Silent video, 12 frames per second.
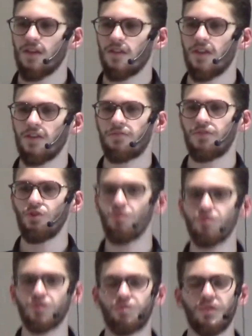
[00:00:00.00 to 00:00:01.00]
they
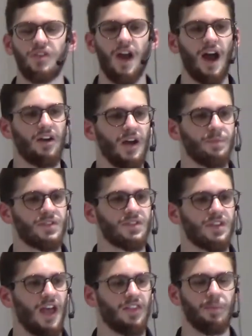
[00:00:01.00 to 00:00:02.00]
fused with the Arabs
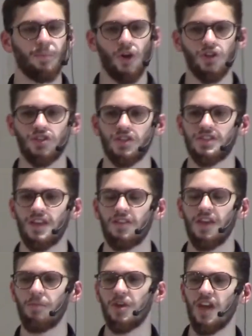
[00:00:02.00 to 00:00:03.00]
and the Persians, that
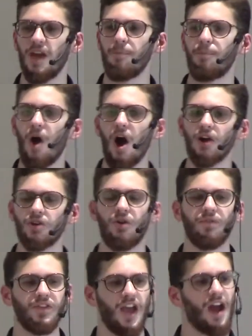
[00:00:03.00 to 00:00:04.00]
they became part
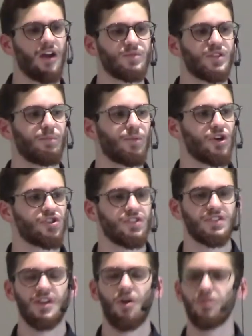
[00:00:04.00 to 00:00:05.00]
of the Arabs and Persians.
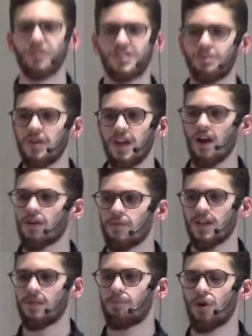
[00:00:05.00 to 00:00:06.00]
They only speak
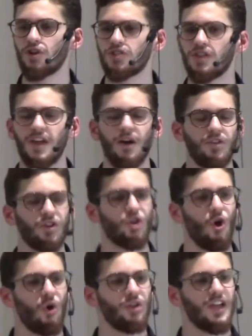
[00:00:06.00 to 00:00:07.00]
Arabic and Persian. Now they're
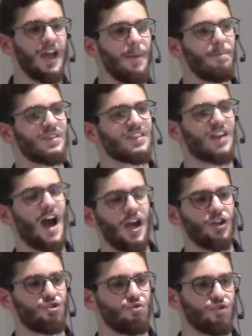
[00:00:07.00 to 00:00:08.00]
called
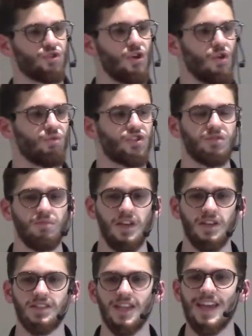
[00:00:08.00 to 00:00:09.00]
Mizrahi Jews, which
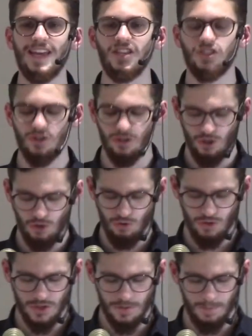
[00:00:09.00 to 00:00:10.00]
means Eastern
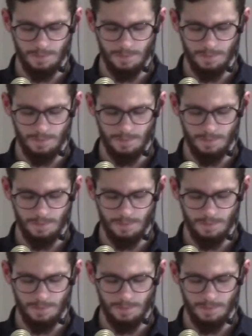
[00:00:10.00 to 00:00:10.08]
Jews.